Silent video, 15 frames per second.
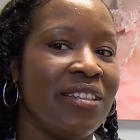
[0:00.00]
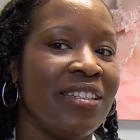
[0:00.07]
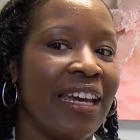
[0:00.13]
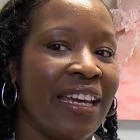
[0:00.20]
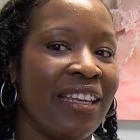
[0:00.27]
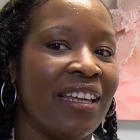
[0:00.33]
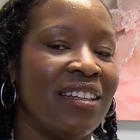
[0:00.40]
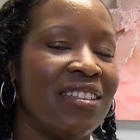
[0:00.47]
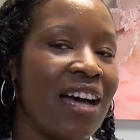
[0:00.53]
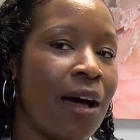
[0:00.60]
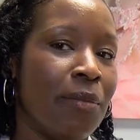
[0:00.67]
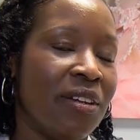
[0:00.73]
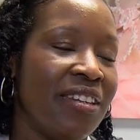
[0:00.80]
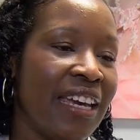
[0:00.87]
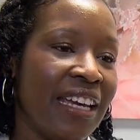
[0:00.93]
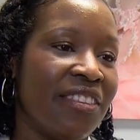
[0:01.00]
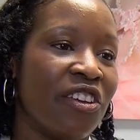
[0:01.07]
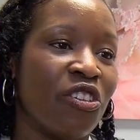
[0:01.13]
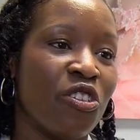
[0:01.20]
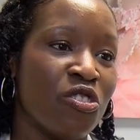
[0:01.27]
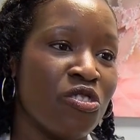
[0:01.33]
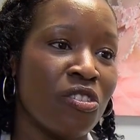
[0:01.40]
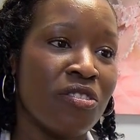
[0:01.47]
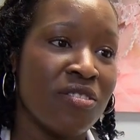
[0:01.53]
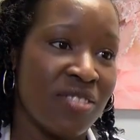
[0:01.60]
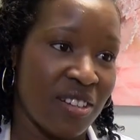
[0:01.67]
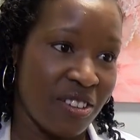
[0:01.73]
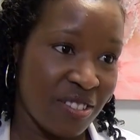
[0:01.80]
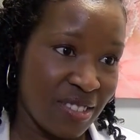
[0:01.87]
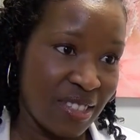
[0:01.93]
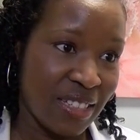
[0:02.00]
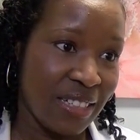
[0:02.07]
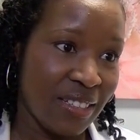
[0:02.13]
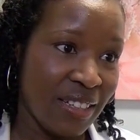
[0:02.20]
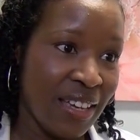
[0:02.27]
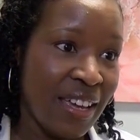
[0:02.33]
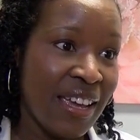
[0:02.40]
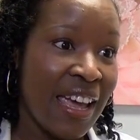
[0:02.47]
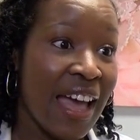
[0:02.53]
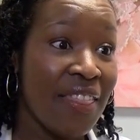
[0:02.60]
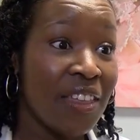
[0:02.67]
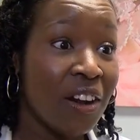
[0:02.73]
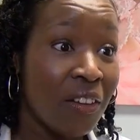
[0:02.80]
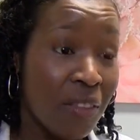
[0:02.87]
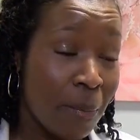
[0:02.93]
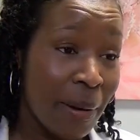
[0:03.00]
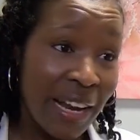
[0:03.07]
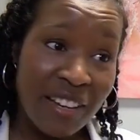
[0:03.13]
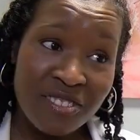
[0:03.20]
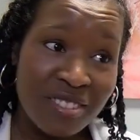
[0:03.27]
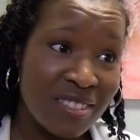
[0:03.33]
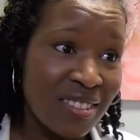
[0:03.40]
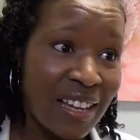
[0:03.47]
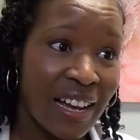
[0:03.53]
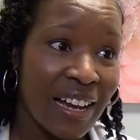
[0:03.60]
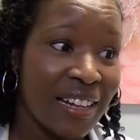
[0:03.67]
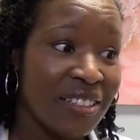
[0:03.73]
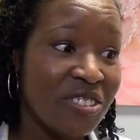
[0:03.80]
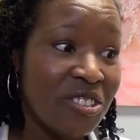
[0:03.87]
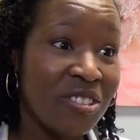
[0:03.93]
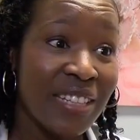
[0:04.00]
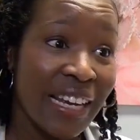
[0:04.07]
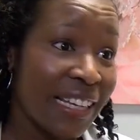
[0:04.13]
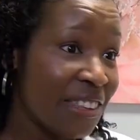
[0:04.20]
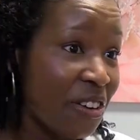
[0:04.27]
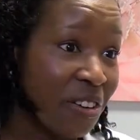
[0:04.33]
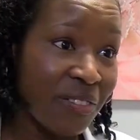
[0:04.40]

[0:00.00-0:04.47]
taking that time to take their concerns seriously. And then on the patient side, to take their